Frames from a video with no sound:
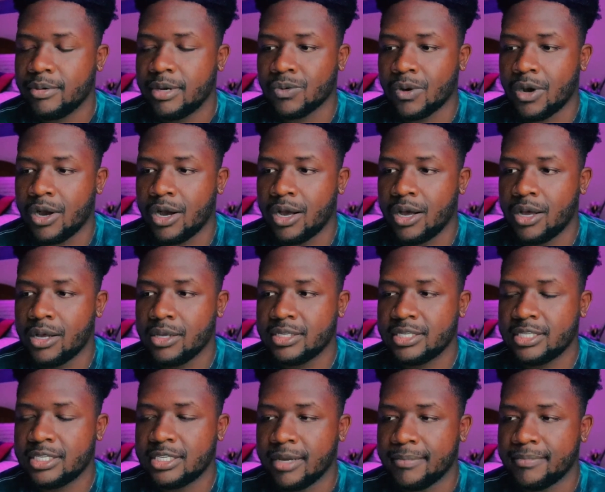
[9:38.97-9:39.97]
Draw
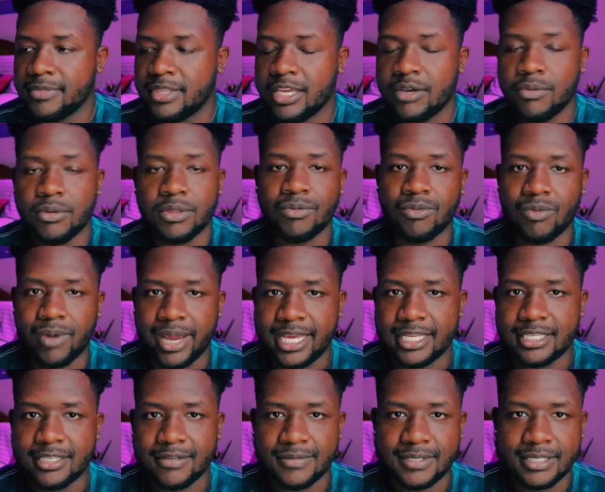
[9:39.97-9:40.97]
something with
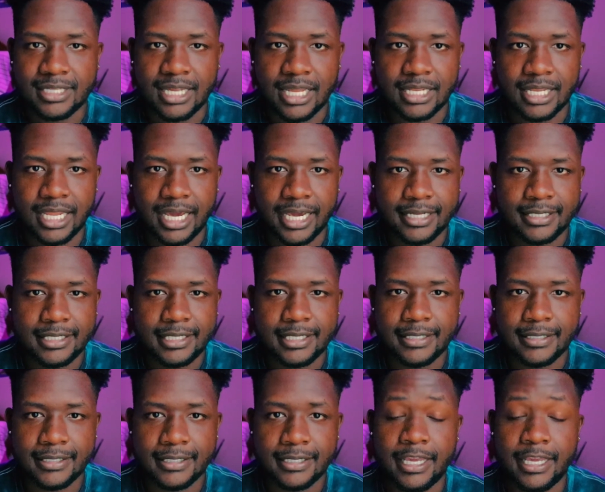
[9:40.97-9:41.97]
rays of sunlight
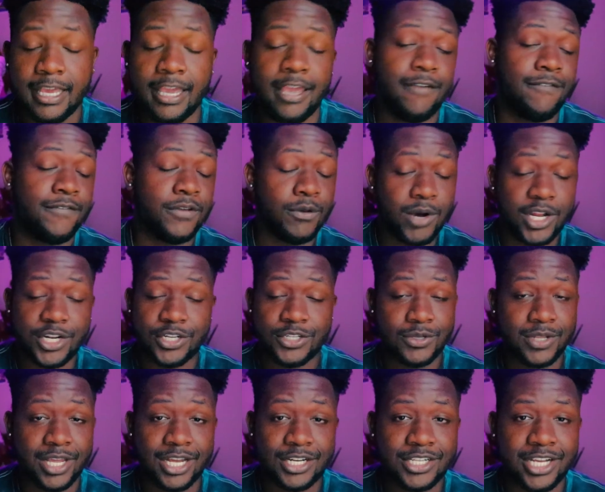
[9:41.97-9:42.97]
if you wanna
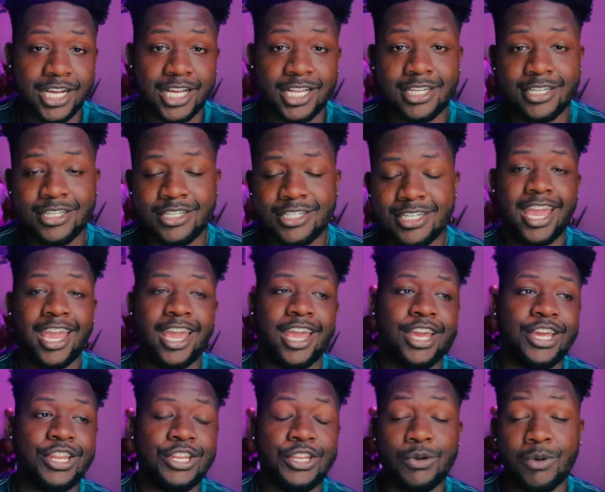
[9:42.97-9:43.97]
do that challenge,
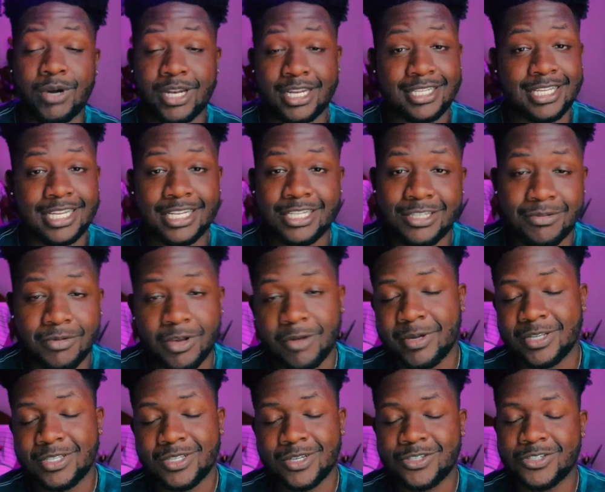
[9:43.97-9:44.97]
and you wanna send it to me on
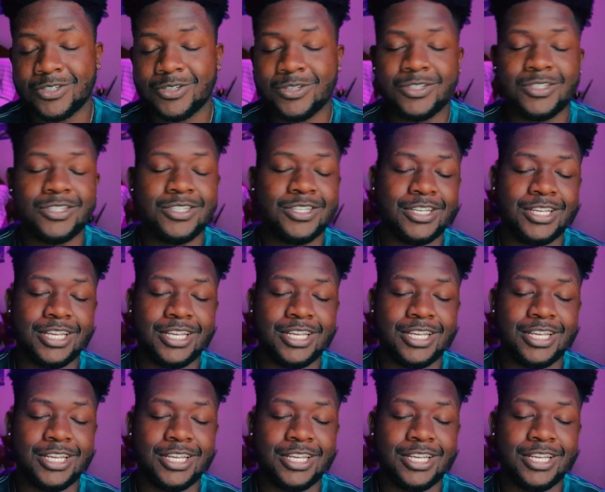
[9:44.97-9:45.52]
my socials.